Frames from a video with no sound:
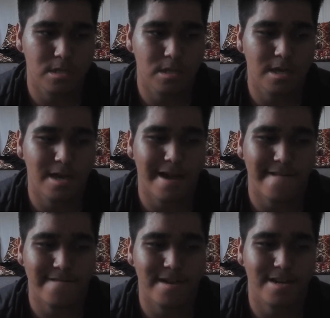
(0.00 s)
the
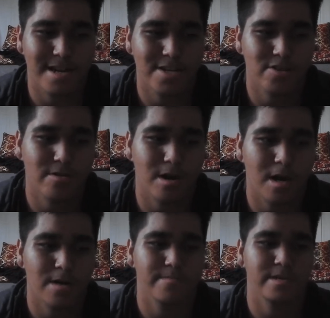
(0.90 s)
Afghan National
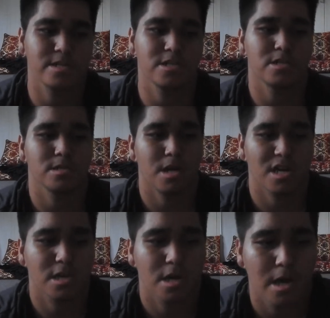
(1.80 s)
Army to
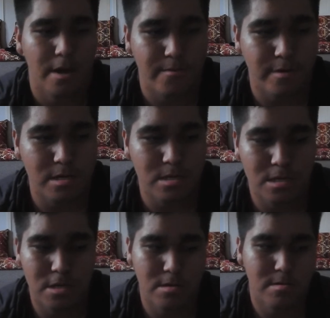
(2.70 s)
like bring
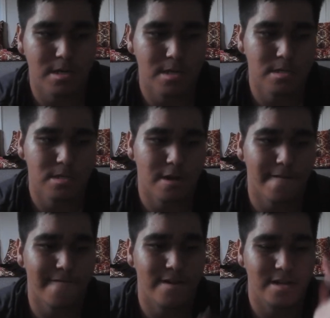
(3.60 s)
security and
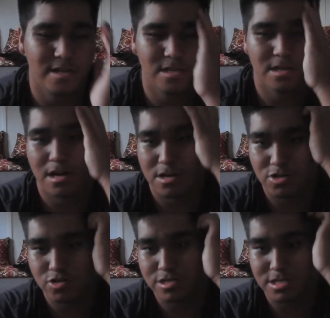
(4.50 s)
stuff into the
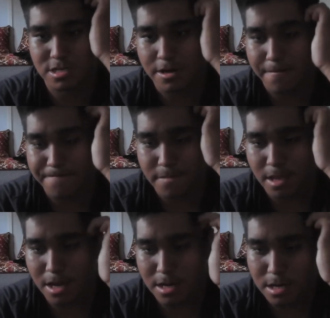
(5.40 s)
country,
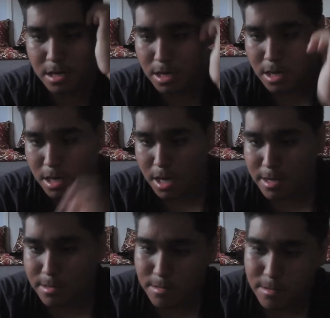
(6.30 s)
and
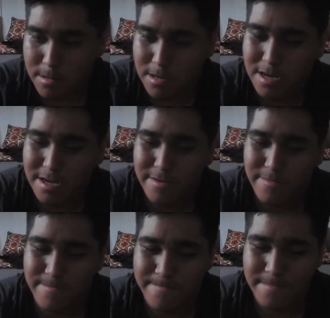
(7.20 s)

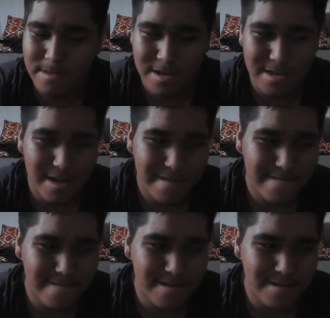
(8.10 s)
like
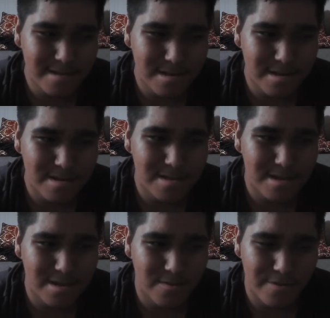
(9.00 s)
Afghanistan,
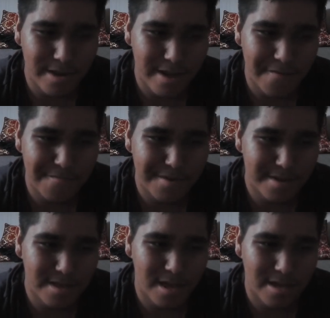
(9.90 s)
like we have
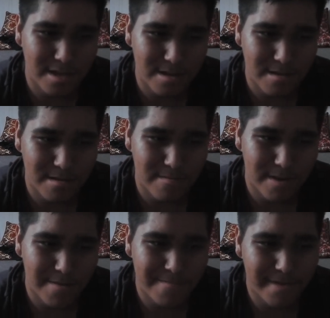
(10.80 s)
been like
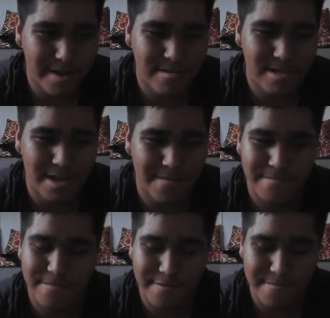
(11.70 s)
my parents have
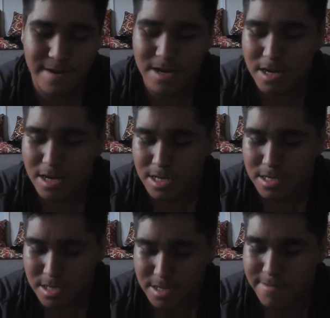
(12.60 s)
moved
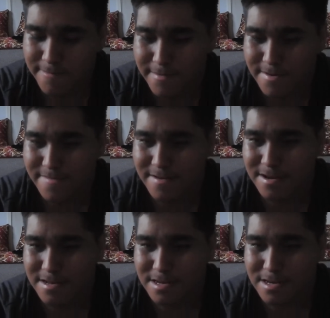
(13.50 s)
since from
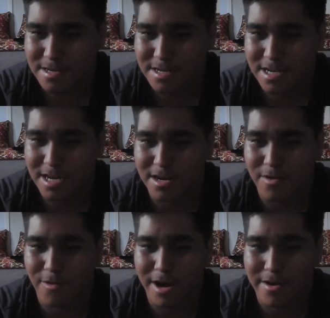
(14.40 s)
Afghanistan to get
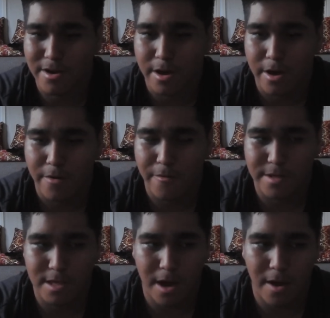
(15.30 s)
away
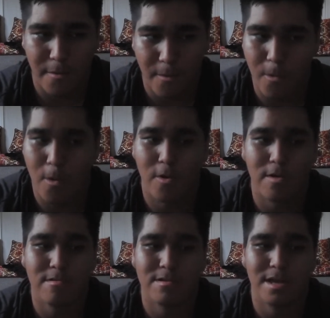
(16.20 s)
with a
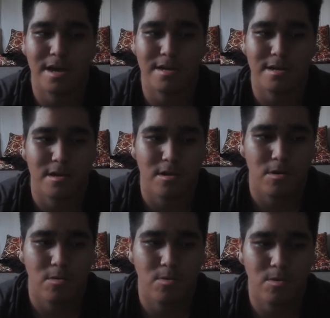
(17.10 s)
war that
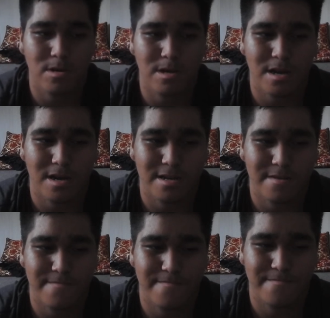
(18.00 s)
wouldn't like
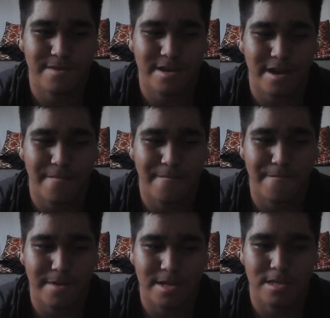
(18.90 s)
be a
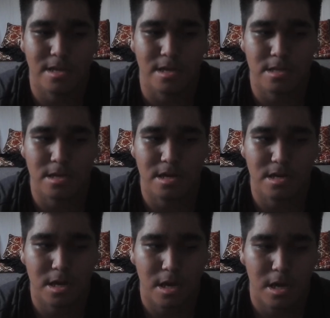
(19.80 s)
big thing. Like,
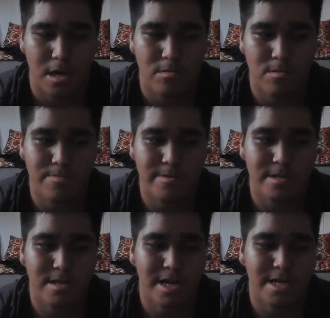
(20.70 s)
it would be
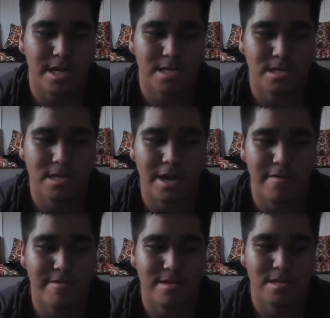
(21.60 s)
like a
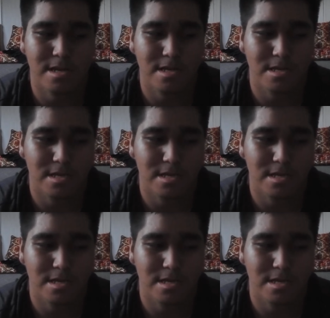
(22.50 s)
scary scene